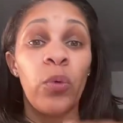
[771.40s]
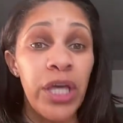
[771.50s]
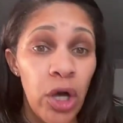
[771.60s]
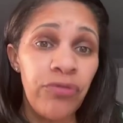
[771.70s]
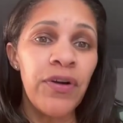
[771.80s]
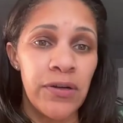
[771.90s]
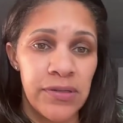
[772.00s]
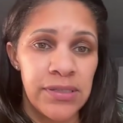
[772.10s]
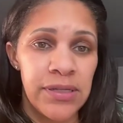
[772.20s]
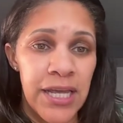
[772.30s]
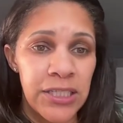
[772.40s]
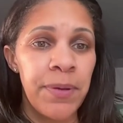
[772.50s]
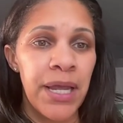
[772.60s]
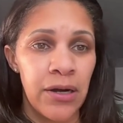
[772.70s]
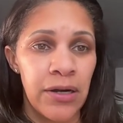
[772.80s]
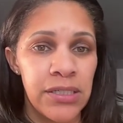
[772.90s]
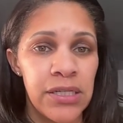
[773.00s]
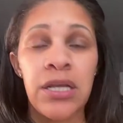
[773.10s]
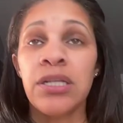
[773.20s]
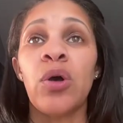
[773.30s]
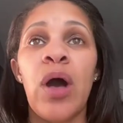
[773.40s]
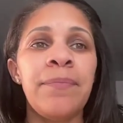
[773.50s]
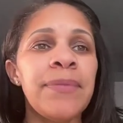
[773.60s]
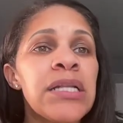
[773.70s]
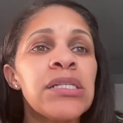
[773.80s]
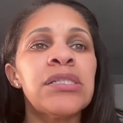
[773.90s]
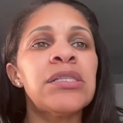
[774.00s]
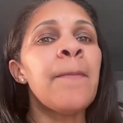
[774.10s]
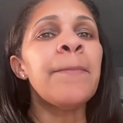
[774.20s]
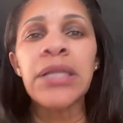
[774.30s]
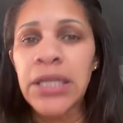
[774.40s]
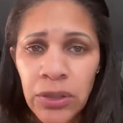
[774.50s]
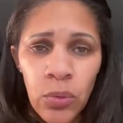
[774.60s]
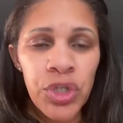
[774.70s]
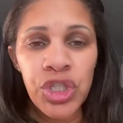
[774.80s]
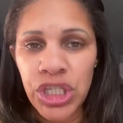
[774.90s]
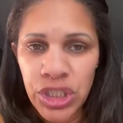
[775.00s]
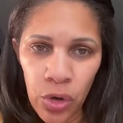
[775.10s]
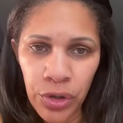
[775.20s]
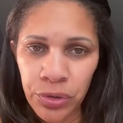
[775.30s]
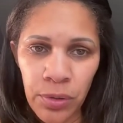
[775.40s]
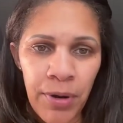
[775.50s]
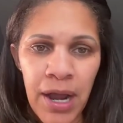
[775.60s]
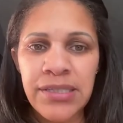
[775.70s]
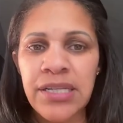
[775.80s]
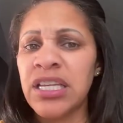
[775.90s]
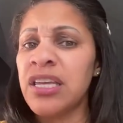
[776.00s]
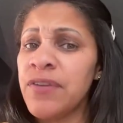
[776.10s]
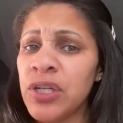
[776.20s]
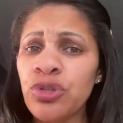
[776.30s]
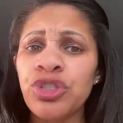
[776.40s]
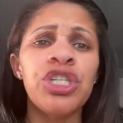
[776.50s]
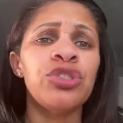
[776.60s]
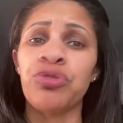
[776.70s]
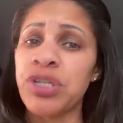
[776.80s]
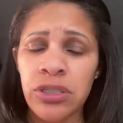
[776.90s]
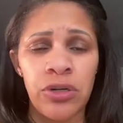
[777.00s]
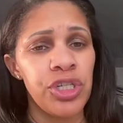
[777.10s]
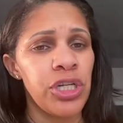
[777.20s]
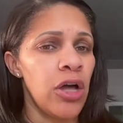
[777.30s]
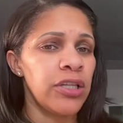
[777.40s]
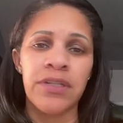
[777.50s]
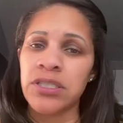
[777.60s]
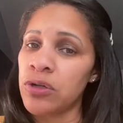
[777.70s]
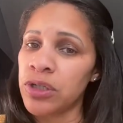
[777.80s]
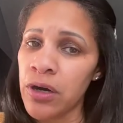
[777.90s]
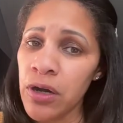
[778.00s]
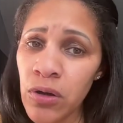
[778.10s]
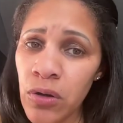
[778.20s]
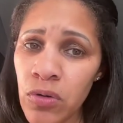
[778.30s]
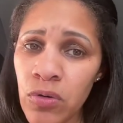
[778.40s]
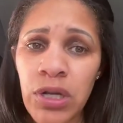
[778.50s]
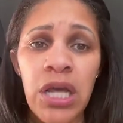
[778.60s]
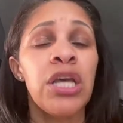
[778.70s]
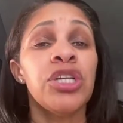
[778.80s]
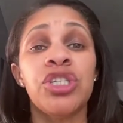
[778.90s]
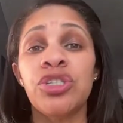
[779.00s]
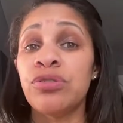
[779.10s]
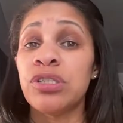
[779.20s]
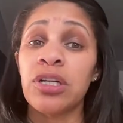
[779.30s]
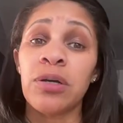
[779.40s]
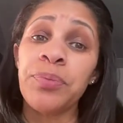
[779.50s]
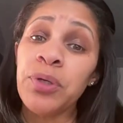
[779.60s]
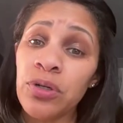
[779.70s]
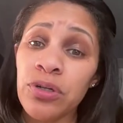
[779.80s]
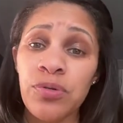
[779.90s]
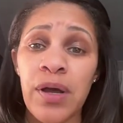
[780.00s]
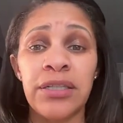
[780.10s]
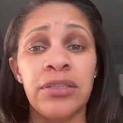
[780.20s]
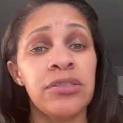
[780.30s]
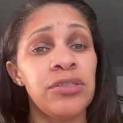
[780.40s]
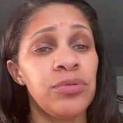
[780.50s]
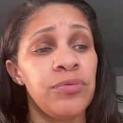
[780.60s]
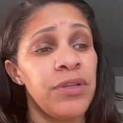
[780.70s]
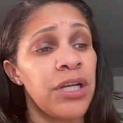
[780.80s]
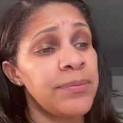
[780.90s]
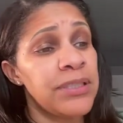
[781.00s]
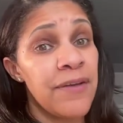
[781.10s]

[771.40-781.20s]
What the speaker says: we go first as parents. So I'm not stumbling when she's going through the process, even though she's researching all of this on her own. She's using the computer to look up the